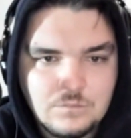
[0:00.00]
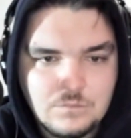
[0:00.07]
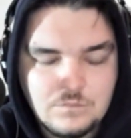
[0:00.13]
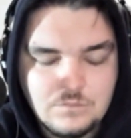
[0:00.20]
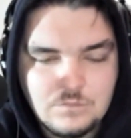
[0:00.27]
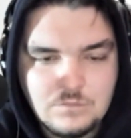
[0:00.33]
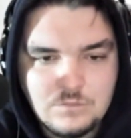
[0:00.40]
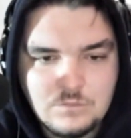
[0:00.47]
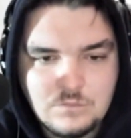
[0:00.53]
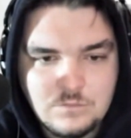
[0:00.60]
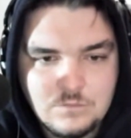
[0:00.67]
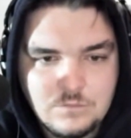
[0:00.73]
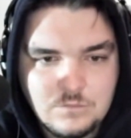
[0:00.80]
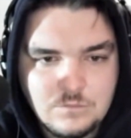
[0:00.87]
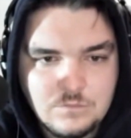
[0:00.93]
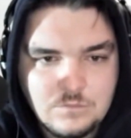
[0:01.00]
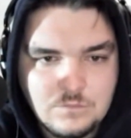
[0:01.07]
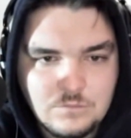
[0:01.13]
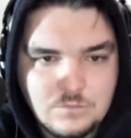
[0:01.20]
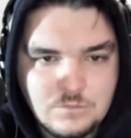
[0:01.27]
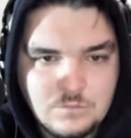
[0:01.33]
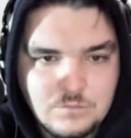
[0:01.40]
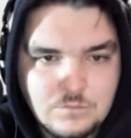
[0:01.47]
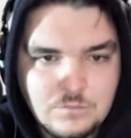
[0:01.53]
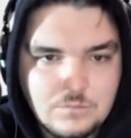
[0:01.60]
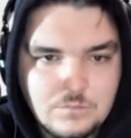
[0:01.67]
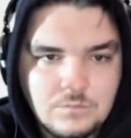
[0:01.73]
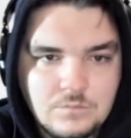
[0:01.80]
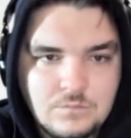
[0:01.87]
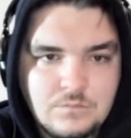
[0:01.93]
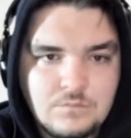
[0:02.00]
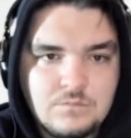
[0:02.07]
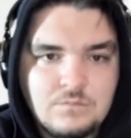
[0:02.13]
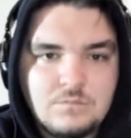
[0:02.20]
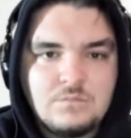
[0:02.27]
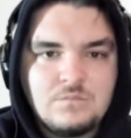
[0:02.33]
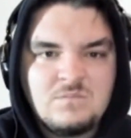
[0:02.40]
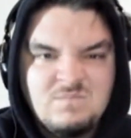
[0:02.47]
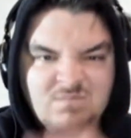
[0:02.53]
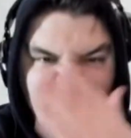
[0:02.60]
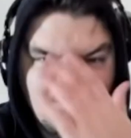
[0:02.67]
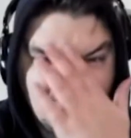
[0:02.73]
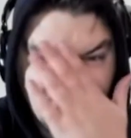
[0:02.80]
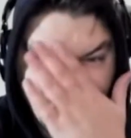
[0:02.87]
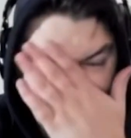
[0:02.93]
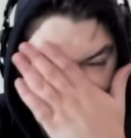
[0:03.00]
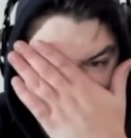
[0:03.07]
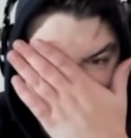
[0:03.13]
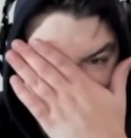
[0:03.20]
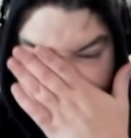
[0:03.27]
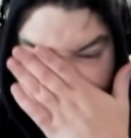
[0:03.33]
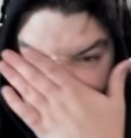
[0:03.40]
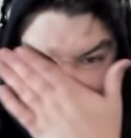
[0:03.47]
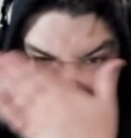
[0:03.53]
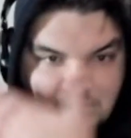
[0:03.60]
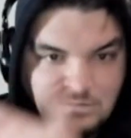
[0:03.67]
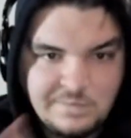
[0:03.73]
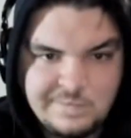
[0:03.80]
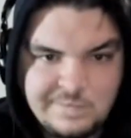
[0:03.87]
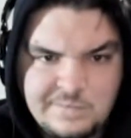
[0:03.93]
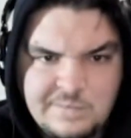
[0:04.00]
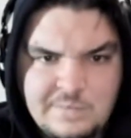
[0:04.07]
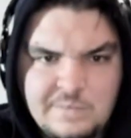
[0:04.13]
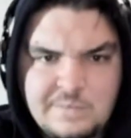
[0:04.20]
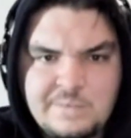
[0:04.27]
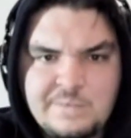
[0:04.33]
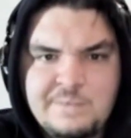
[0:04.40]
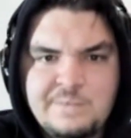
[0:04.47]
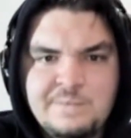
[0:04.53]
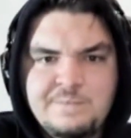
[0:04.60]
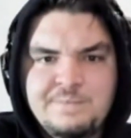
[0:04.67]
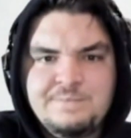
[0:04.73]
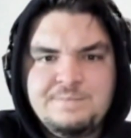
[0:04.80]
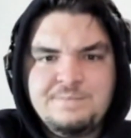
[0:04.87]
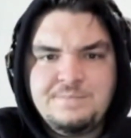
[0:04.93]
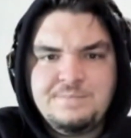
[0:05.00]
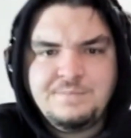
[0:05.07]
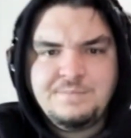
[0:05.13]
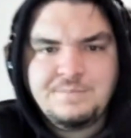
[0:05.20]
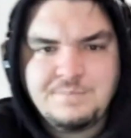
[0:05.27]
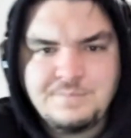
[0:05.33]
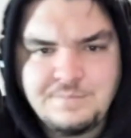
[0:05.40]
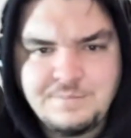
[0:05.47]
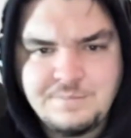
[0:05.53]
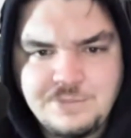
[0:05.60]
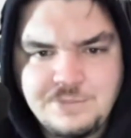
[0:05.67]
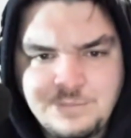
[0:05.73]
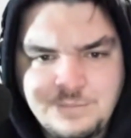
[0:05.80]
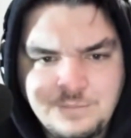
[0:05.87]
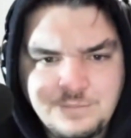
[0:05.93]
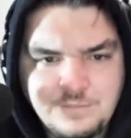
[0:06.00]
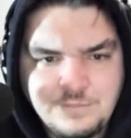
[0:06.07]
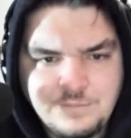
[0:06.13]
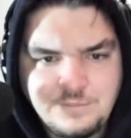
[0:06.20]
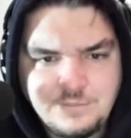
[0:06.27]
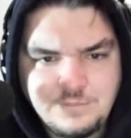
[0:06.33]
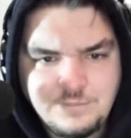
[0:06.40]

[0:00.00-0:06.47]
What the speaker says: (silent)